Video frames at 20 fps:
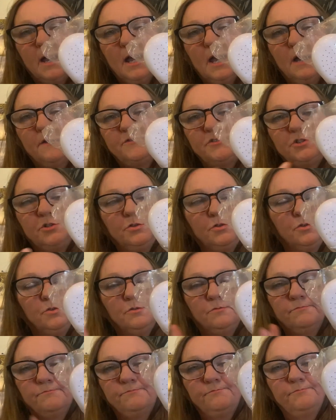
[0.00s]
have
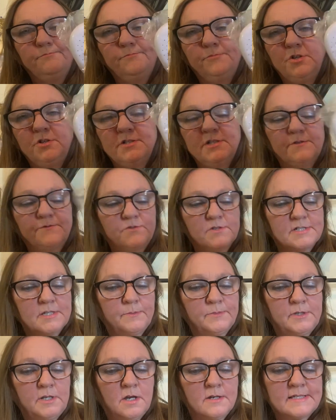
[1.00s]
to use it for
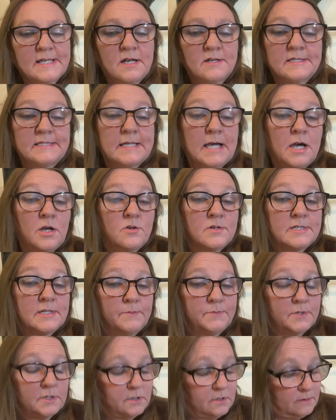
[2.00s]
something else outside or
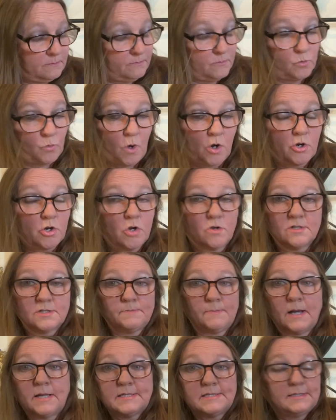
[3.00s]
something. The water hose
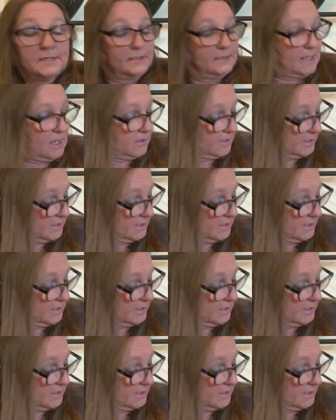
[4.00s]
might stick down